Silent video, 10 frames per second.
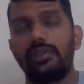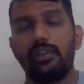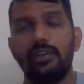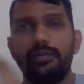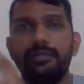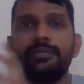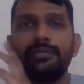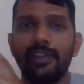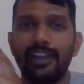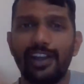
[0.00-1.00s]
Sorry,
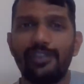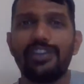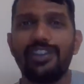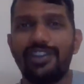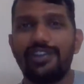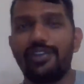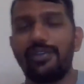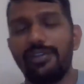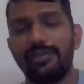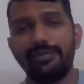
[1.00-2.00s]
conversion is your
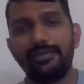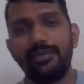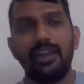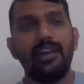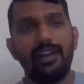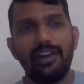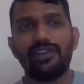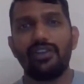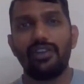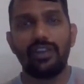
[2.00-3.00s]
goal.
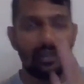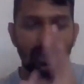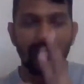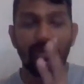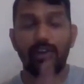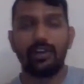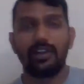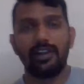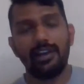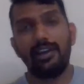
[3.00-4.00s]
Sorry, I'm not
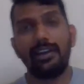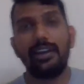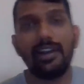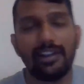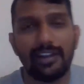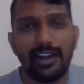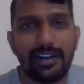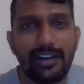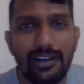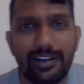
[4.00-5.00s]
getting
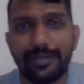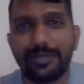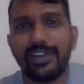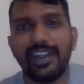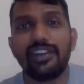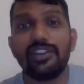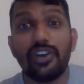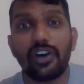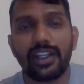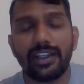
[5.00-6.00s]
that
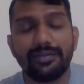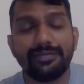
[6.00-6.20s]
yawning.